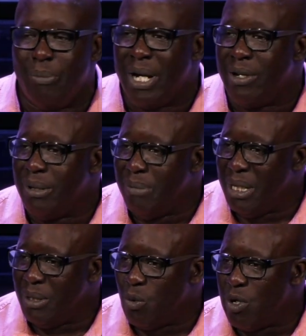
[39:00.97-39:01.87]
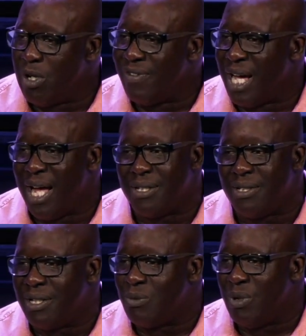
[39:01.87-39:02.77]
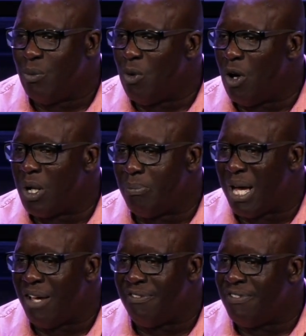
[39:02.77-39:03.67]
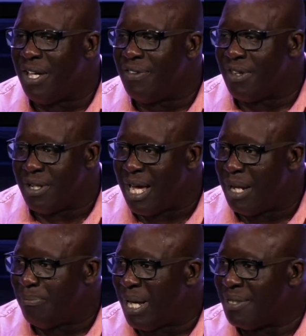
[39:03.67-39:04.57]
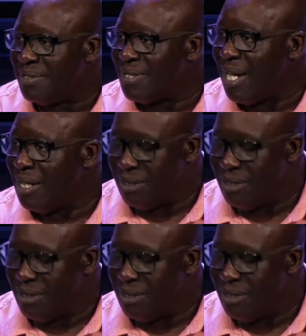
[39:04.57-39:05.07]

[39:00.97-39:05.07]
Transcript: better than me. The Word of God says we walk by faith and not by sight.